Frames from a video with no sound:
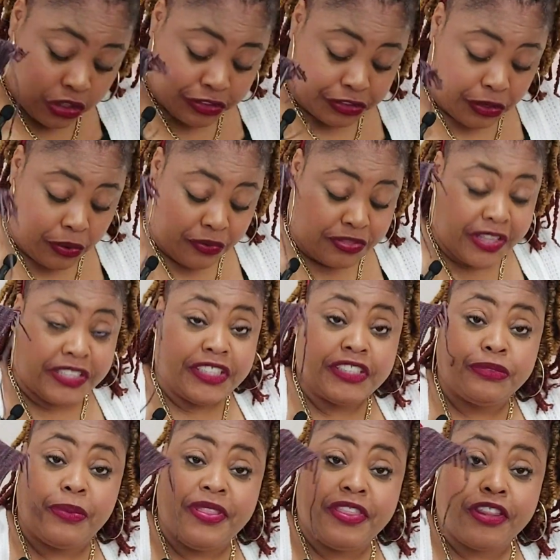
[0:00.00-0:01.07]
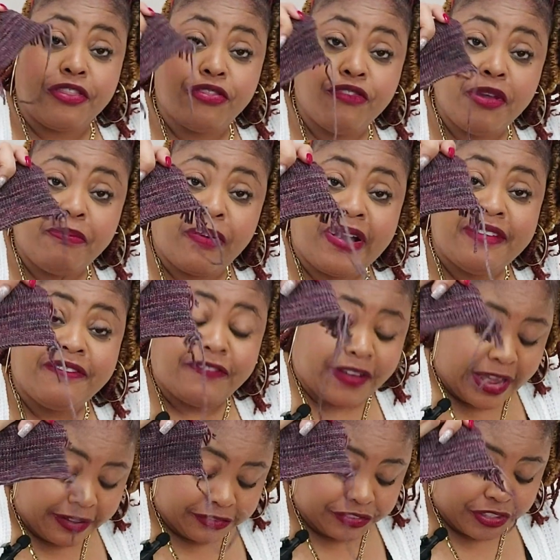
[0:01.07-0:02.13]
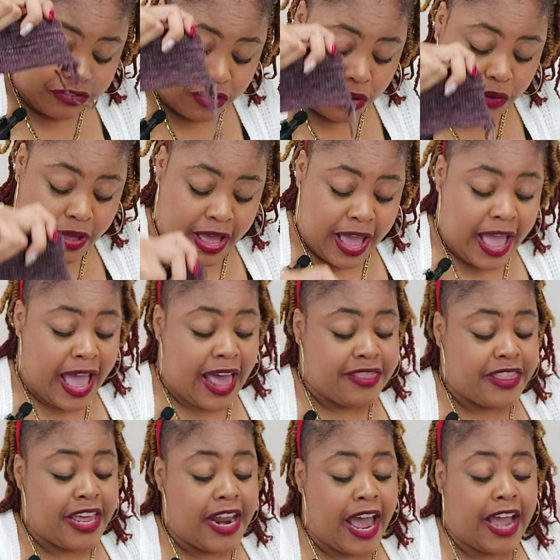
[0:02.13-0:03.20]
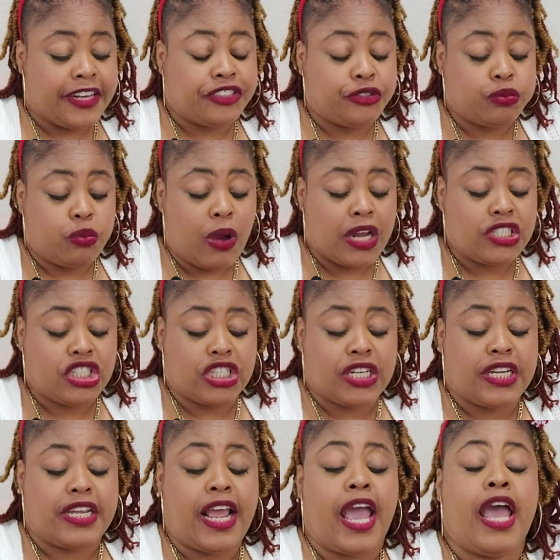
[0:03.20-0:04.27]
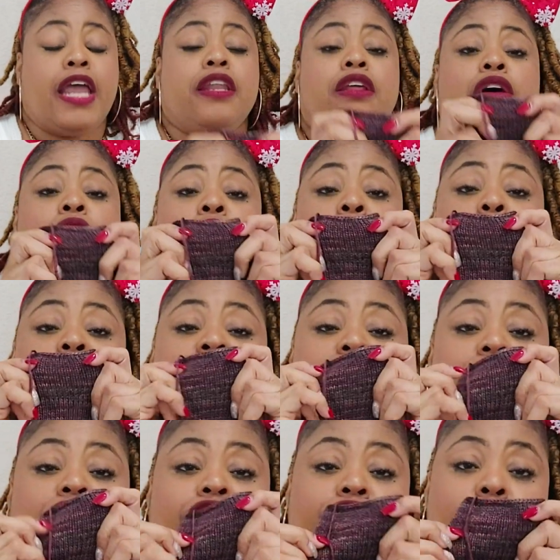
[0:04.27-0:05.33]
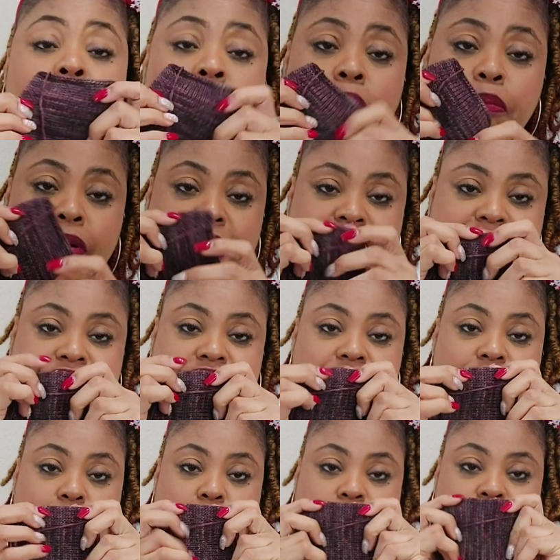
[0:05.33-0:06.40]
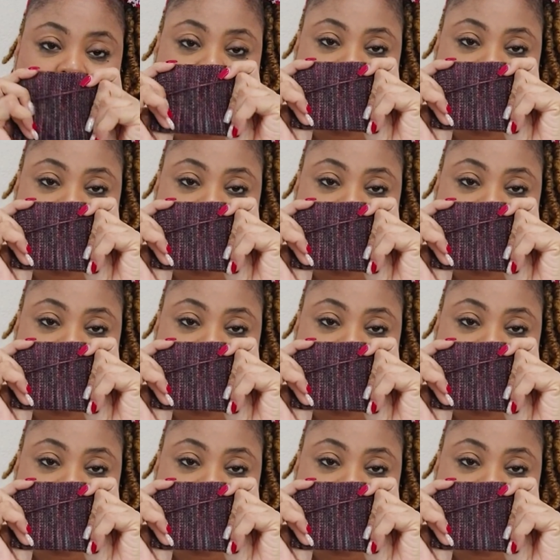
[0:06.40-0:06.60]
So this is with the 3.50, and then I swatched again with the 4.0.